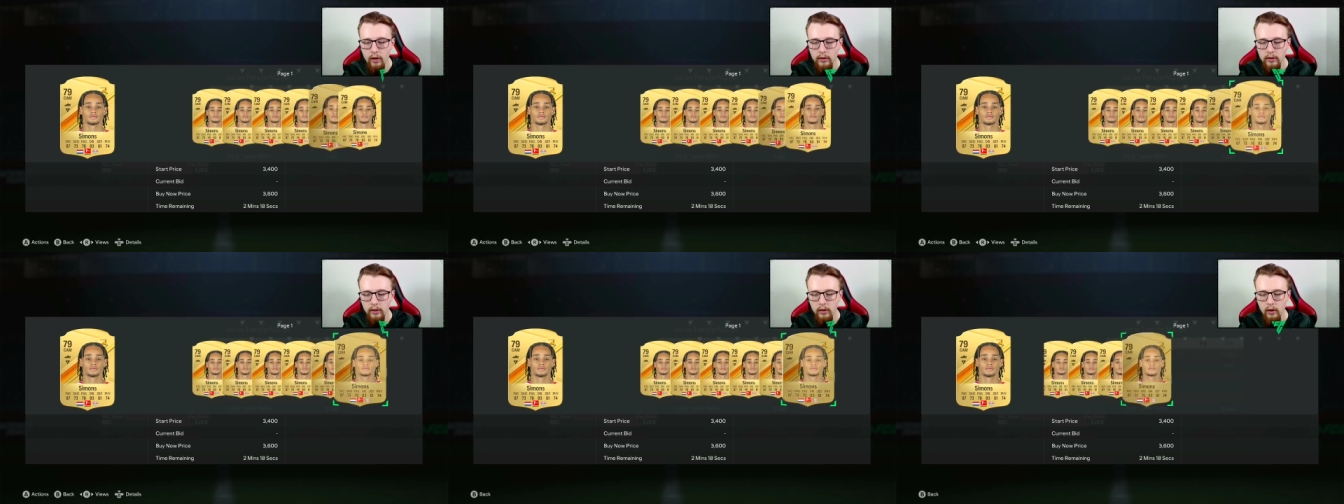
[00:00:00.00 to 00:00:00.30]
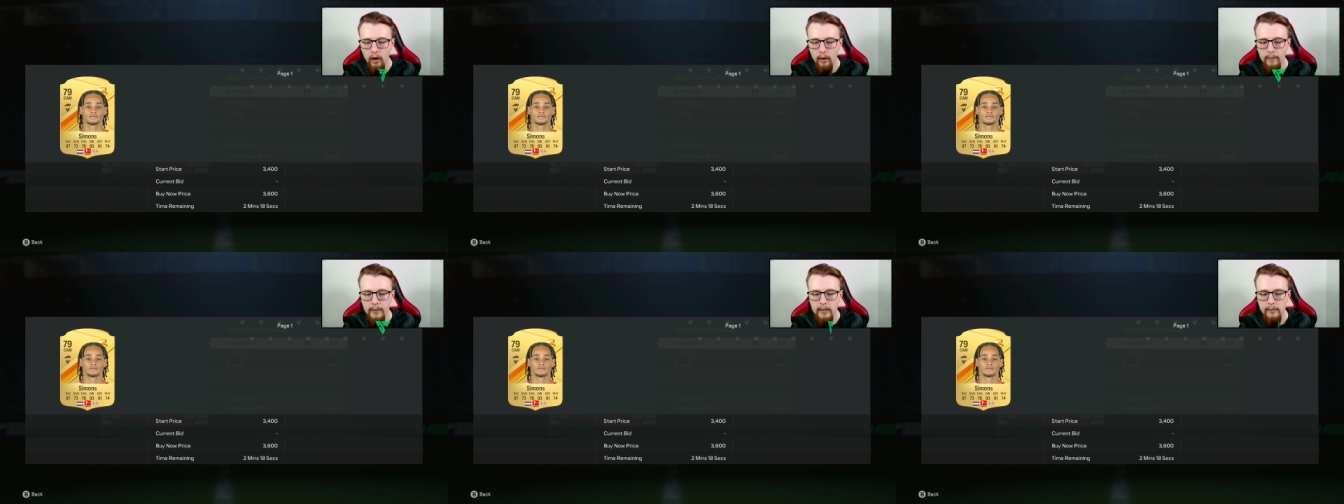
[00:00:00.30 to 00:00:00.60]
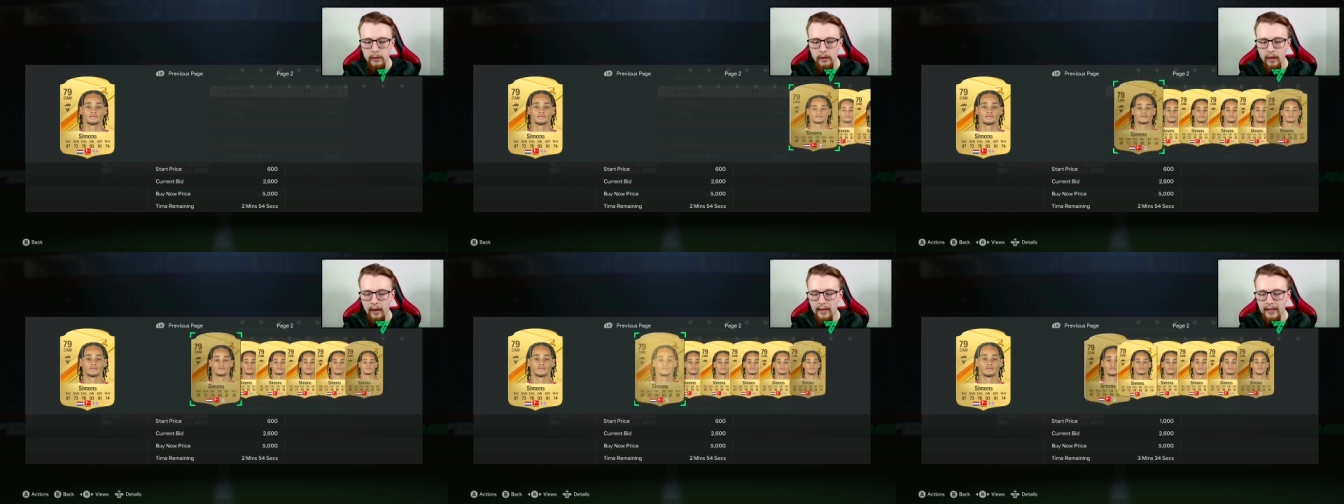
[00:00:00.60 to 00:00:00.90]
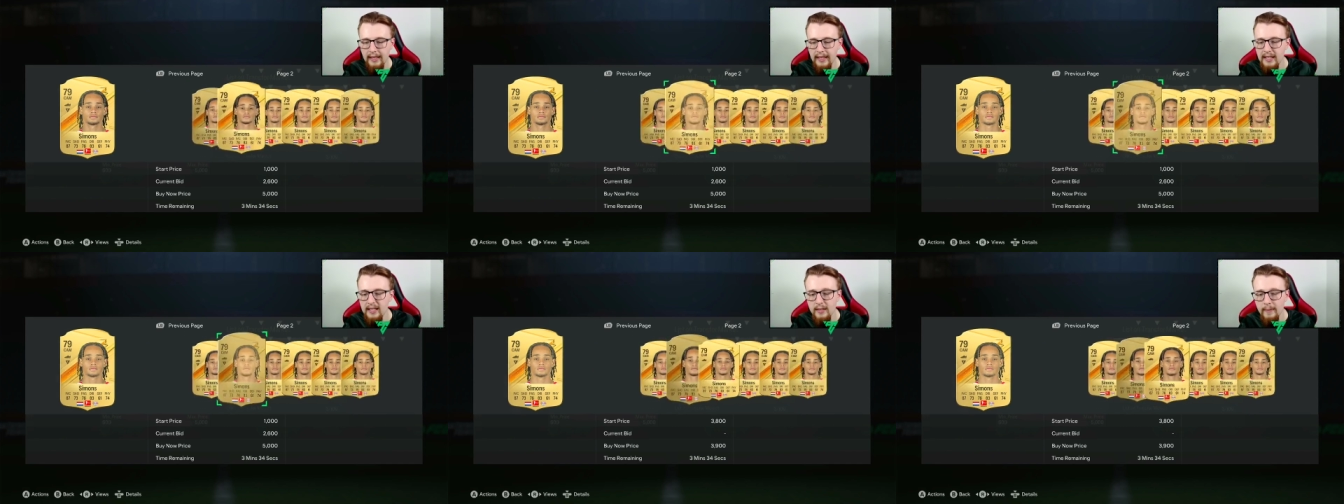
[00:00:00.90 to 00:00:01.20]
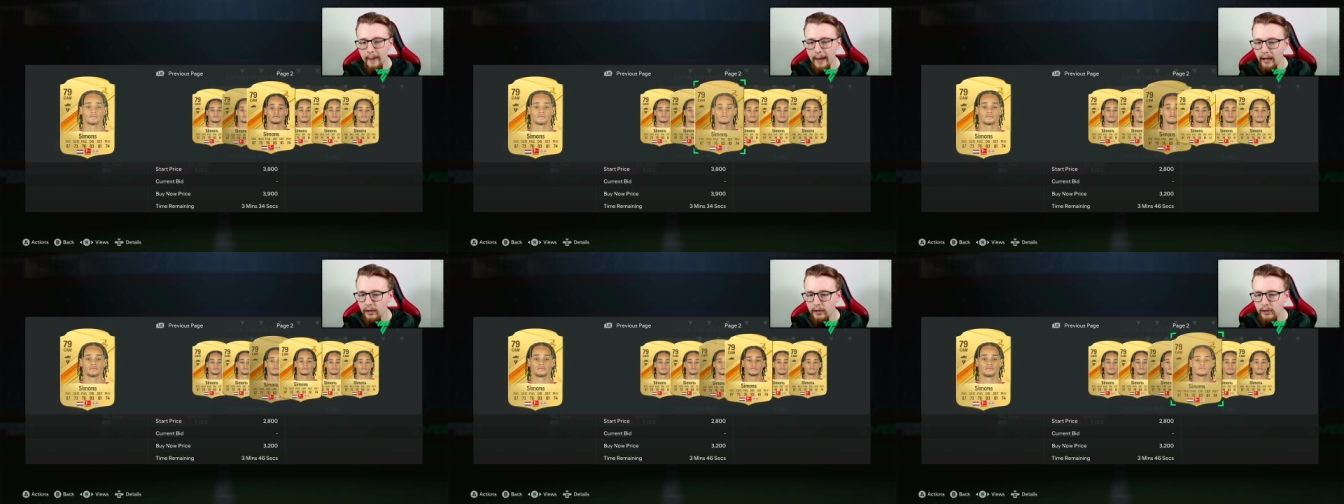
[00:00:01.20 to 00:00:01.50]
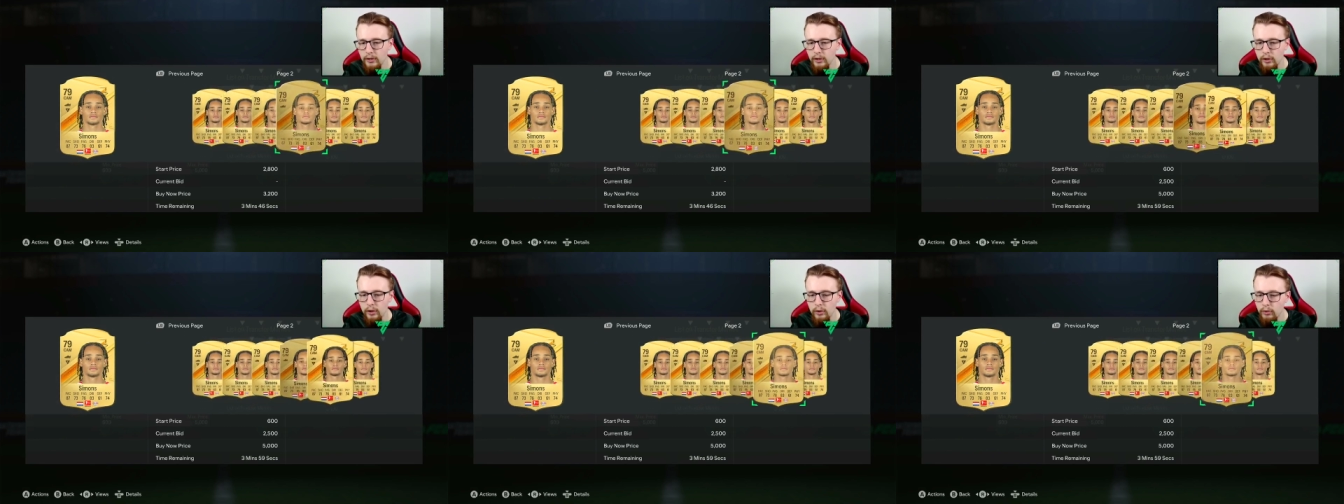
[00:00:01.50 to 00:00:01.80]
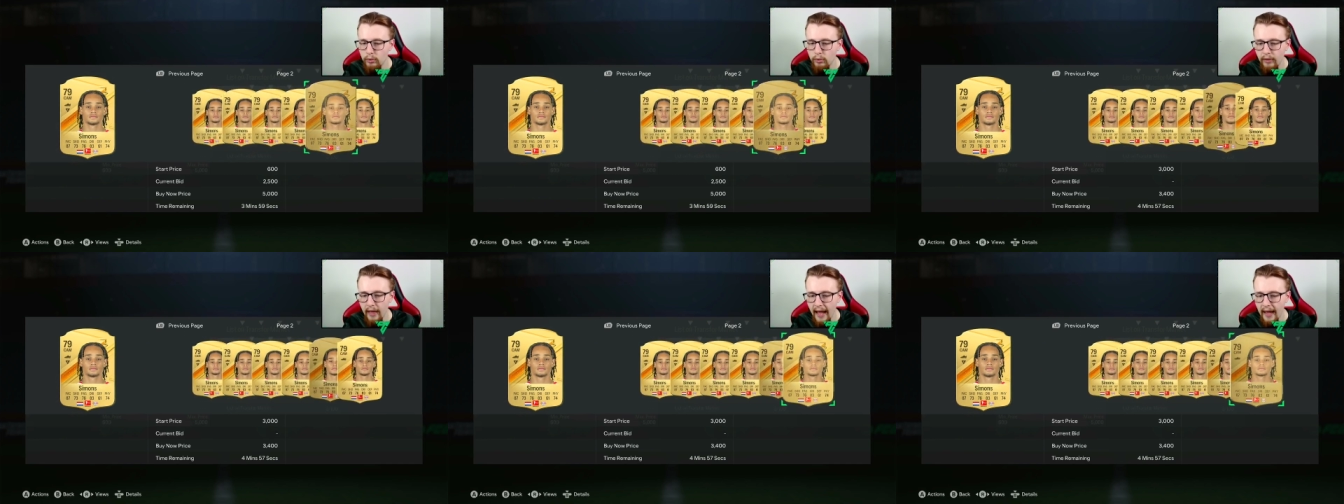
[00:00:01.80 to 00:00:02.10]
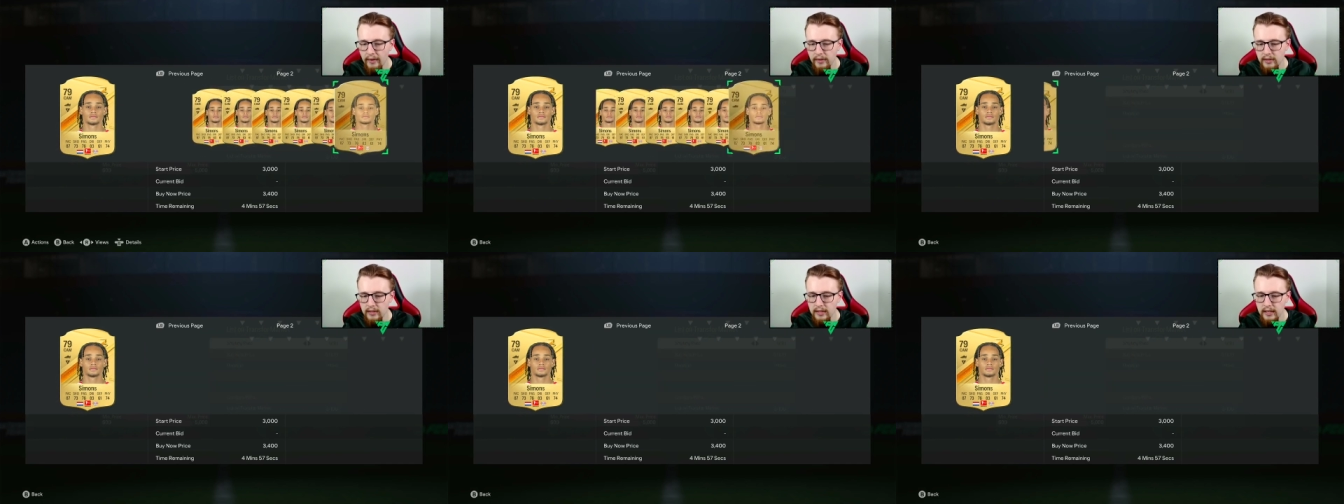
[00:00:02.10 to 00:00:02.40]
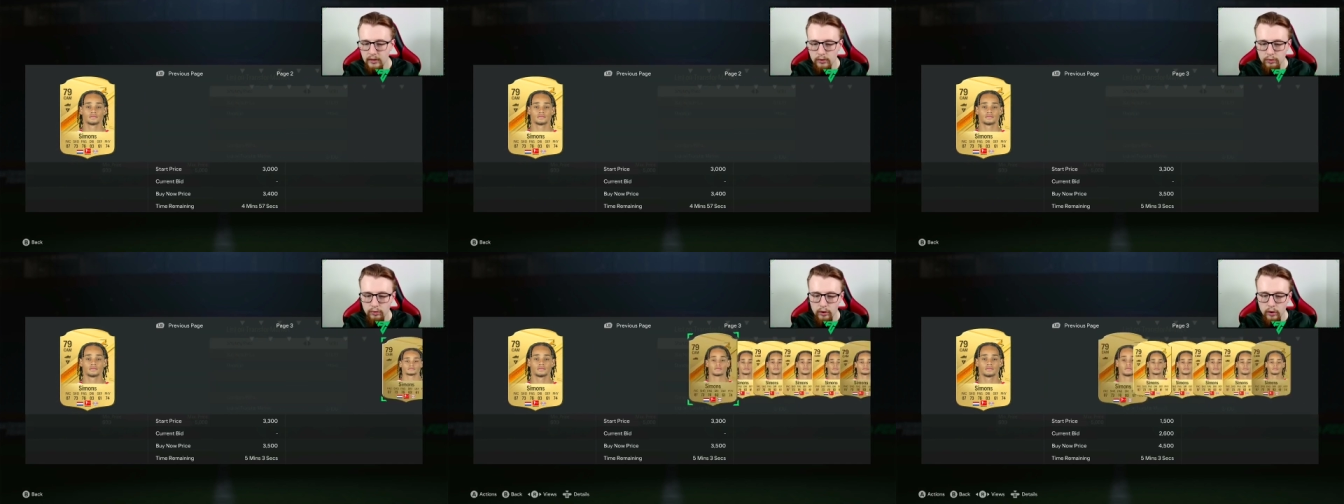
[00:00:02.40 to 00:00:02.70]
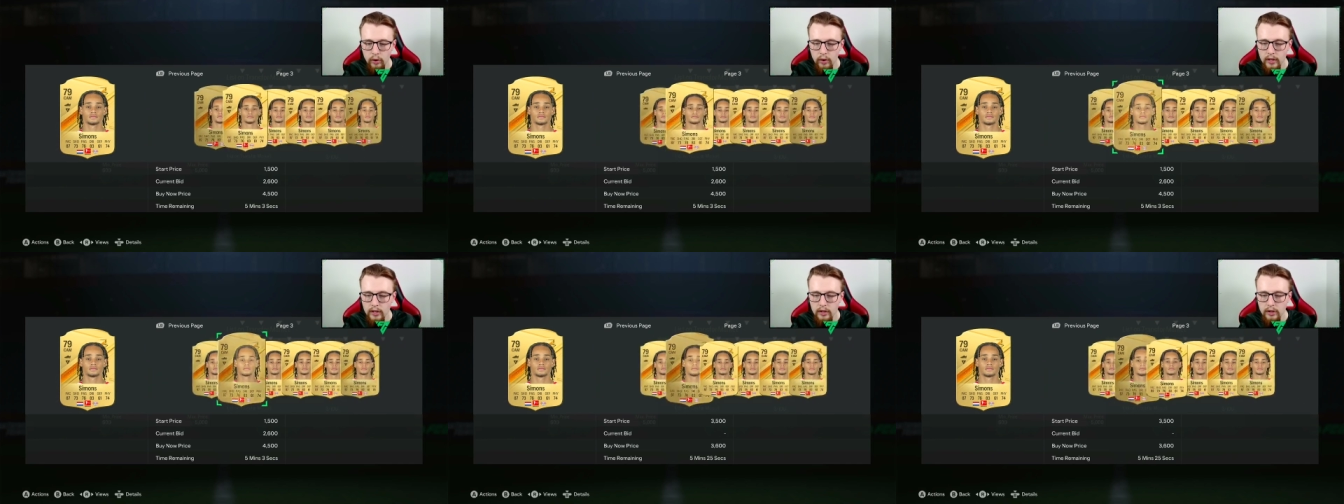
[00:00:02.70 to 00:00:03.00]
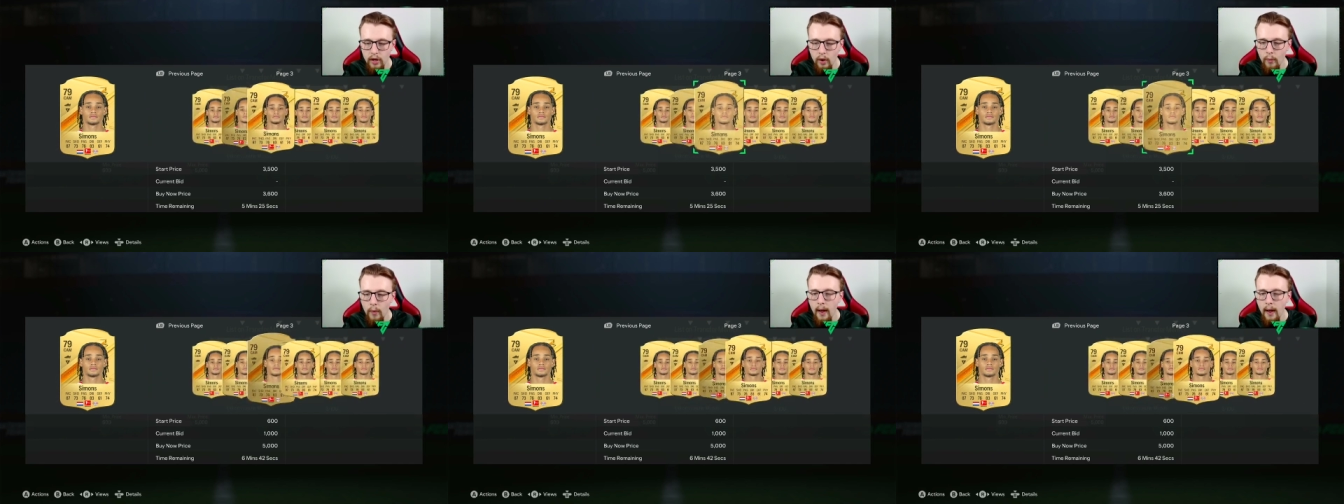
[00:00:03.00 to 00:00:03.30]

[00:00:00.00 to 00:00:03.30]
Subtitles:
a lot of people like. He's about 2,600 coins, so